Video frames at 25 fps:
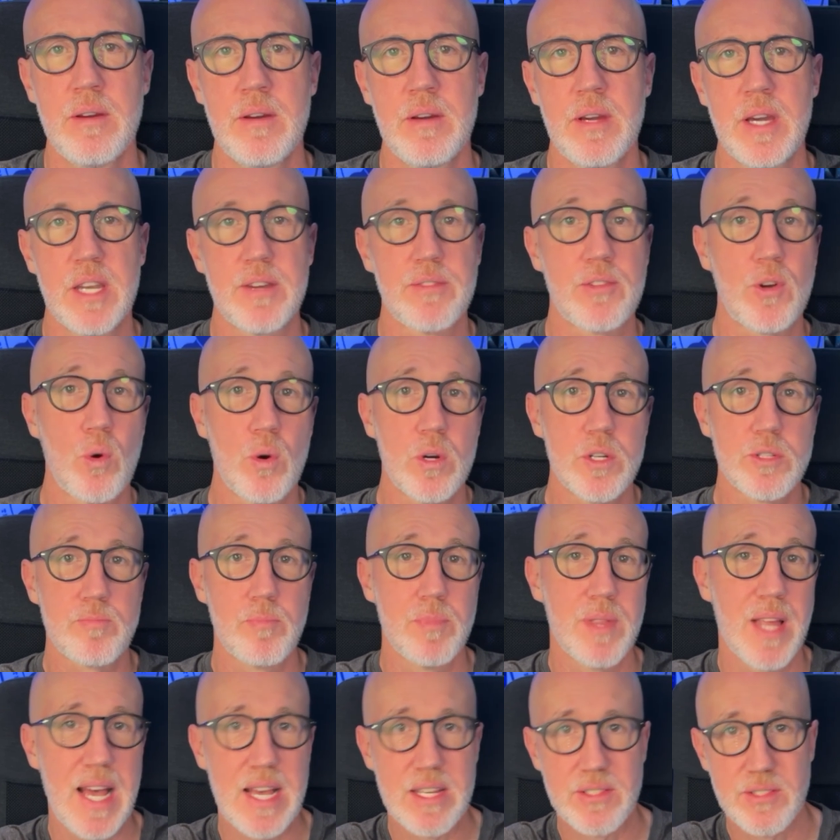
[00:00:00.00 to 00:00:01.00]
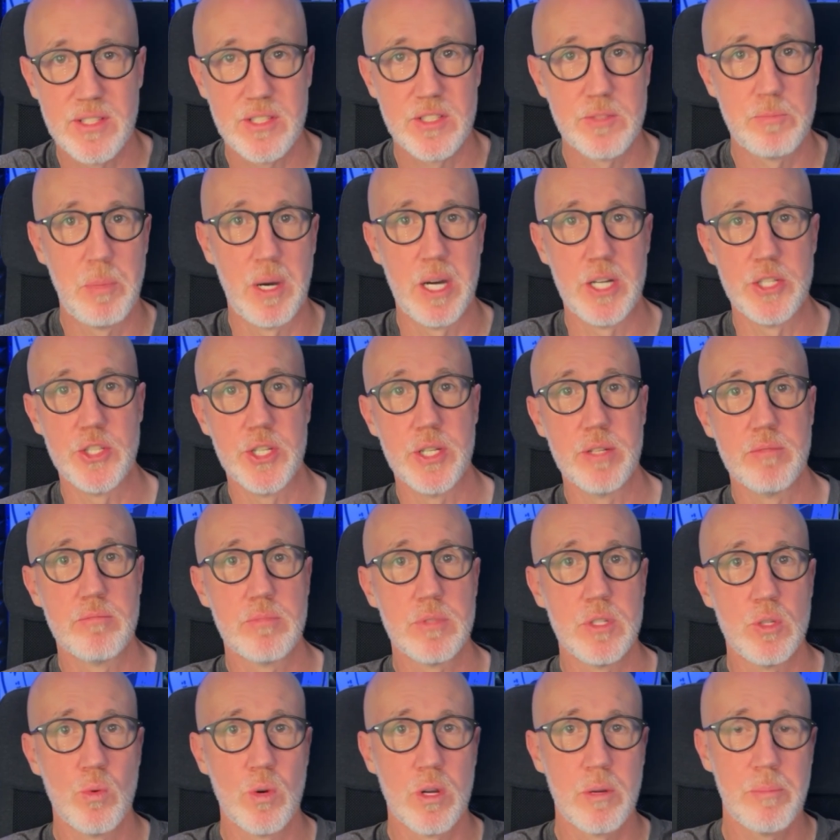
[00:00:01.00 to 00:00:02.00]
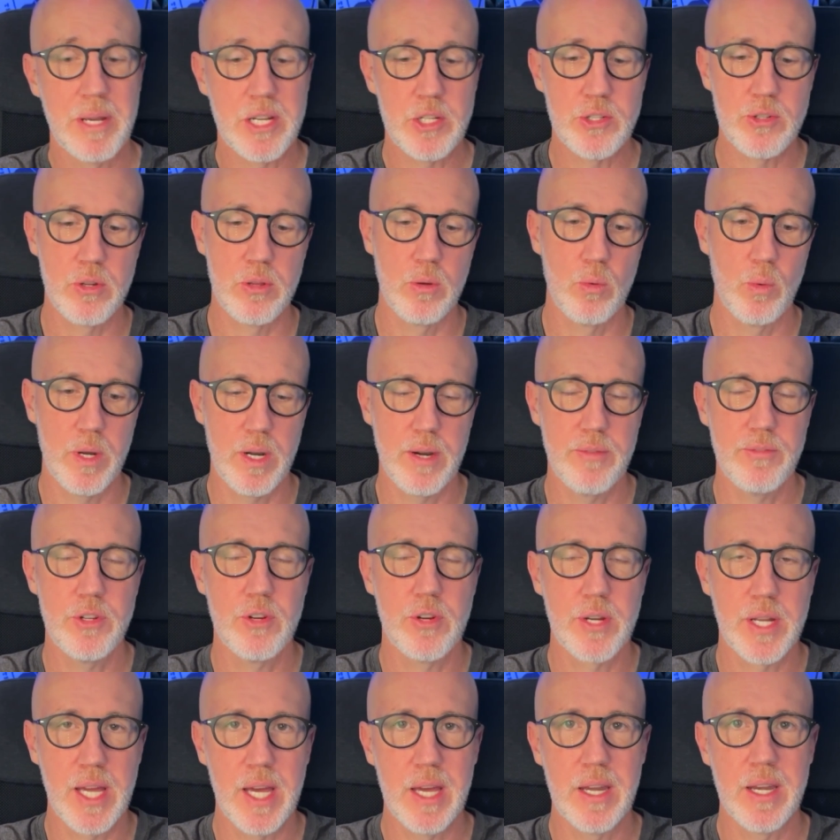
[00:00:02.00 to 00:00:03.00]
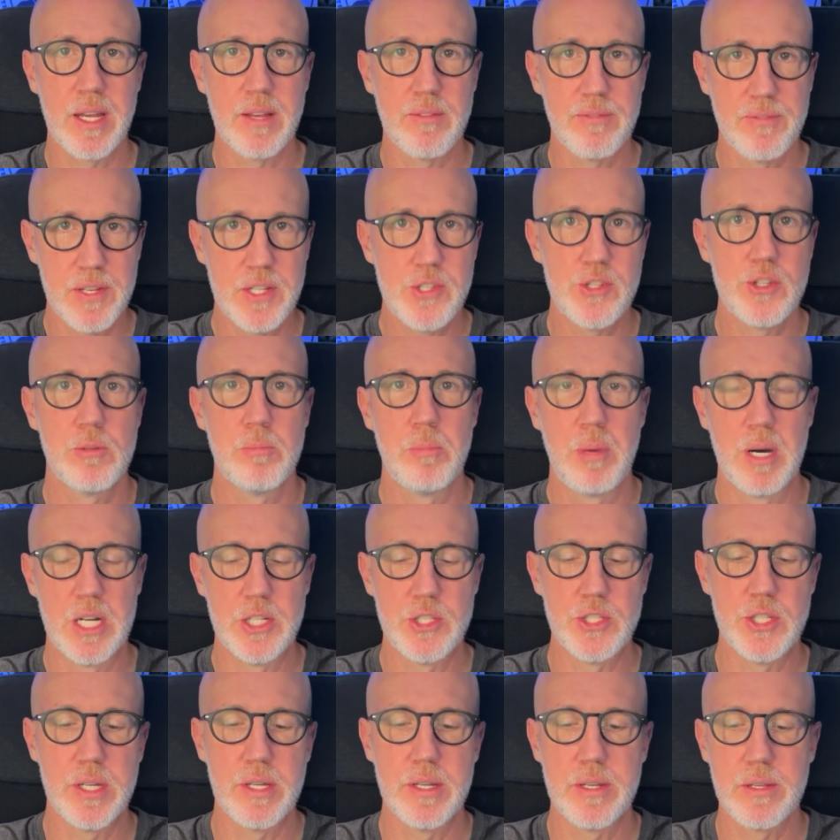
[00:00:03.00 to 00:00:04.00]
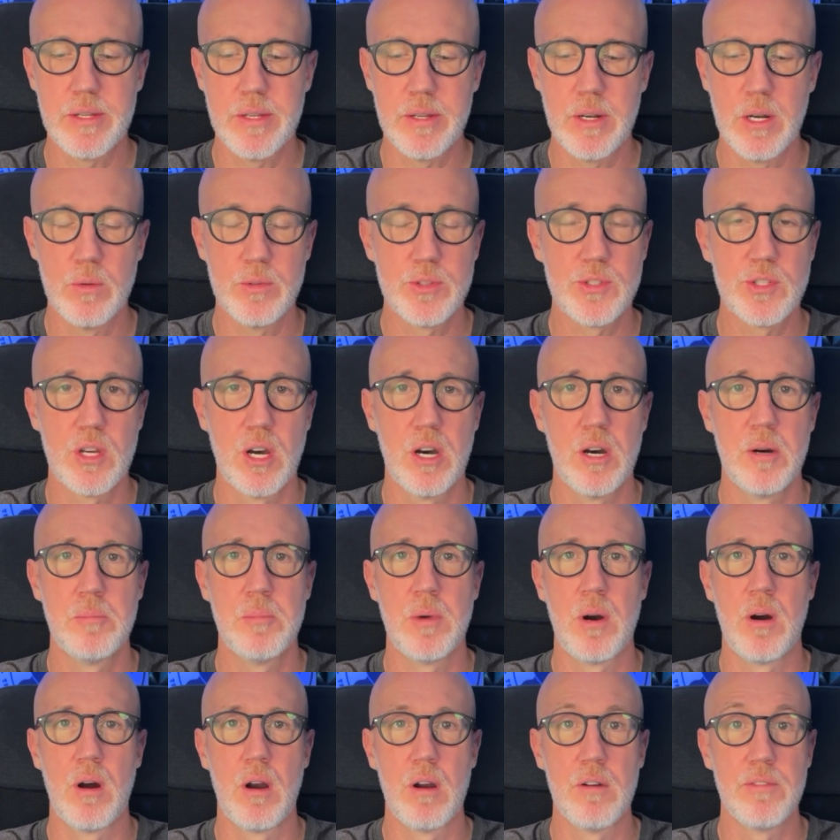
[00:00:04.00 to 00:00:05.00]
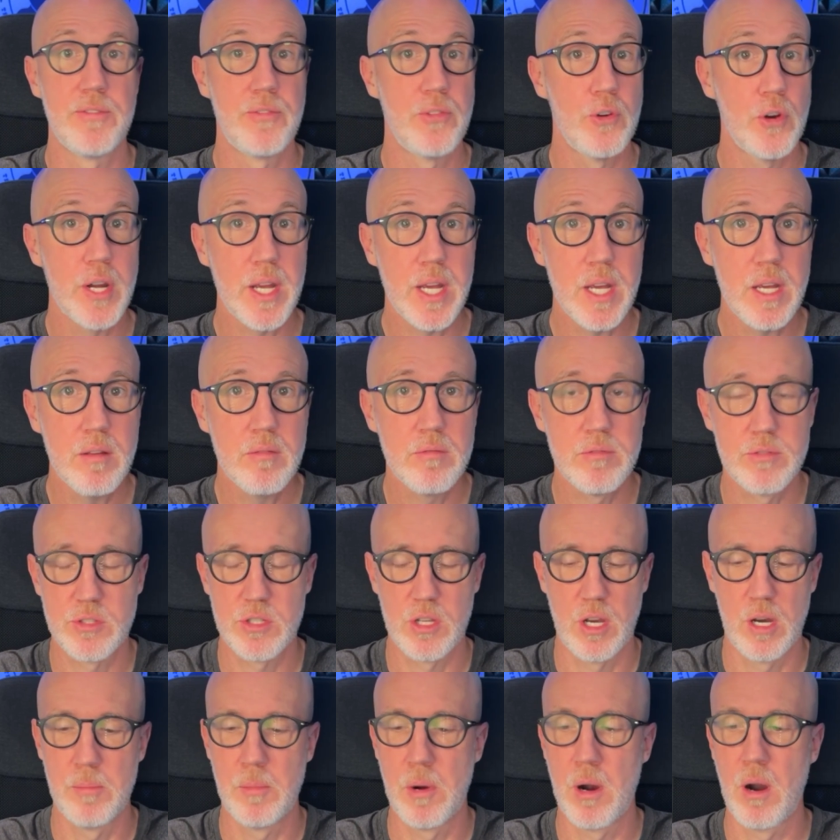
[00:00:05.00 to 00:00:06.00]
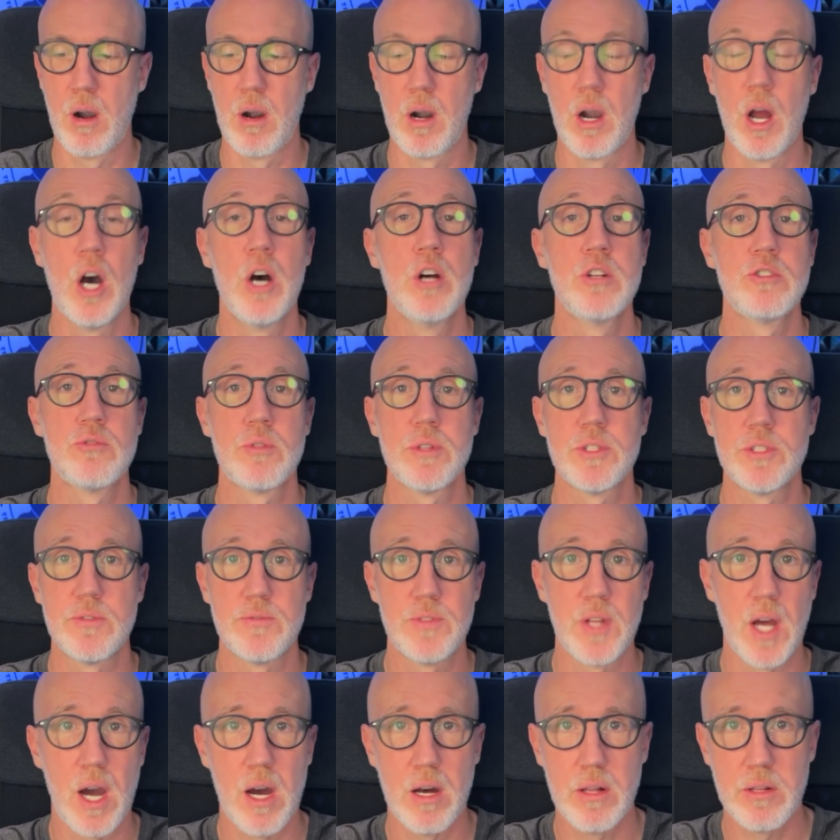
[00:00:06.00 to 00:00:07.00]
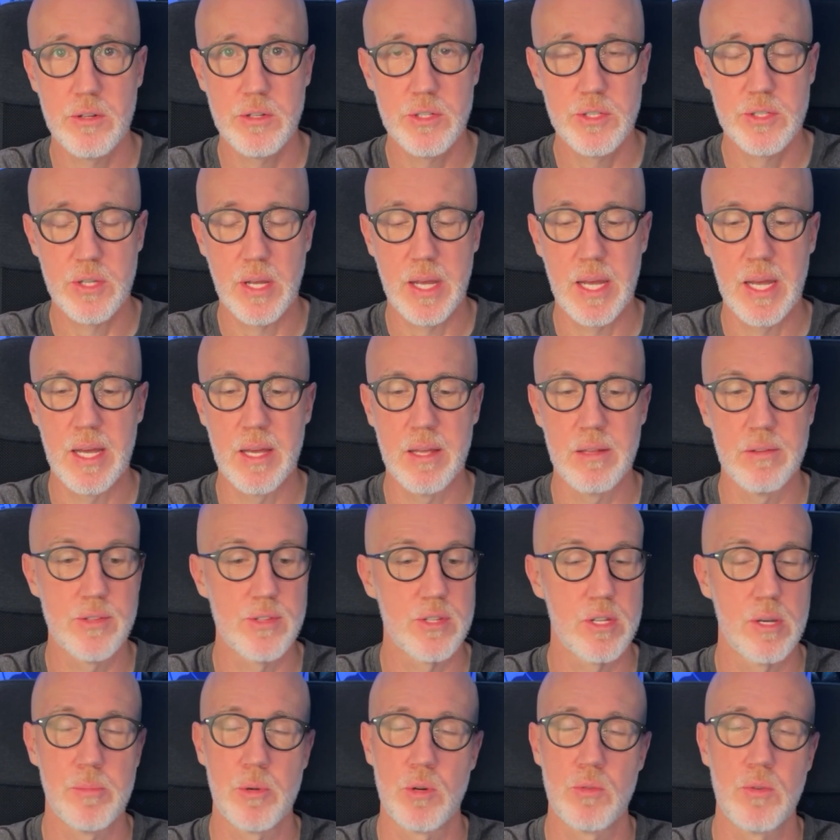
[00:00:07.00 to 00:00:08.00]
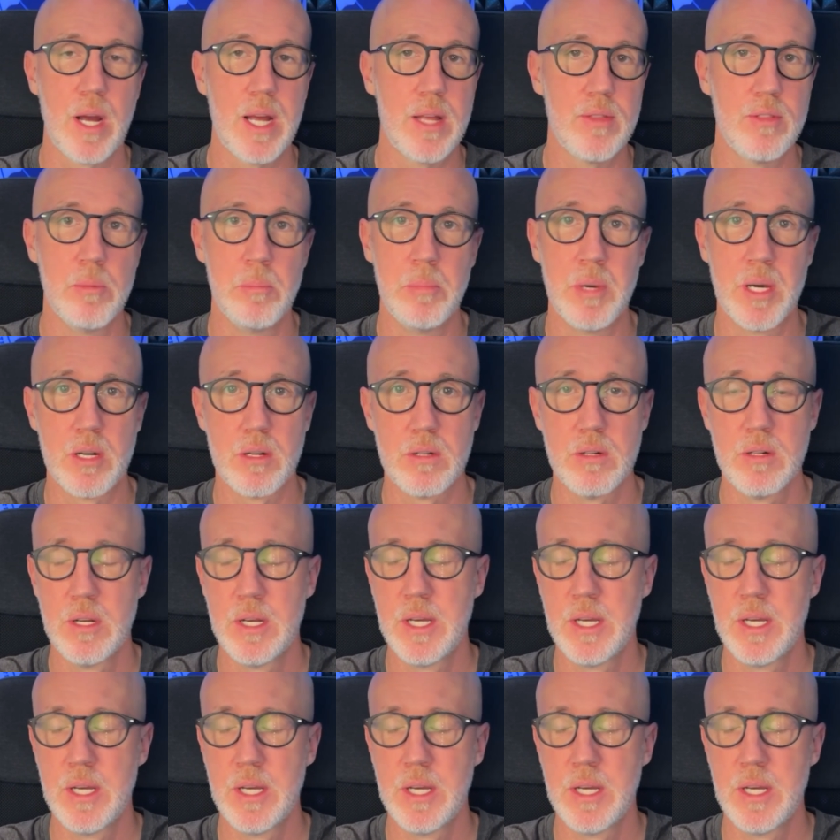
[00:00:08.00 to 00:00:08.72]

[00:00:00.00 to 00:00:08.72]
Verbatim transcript: And of course, last is budget. You want to make sure that whatever you're getting fits your budget. You know, some are free, some are hundreds of dollars, and some are right in the middle.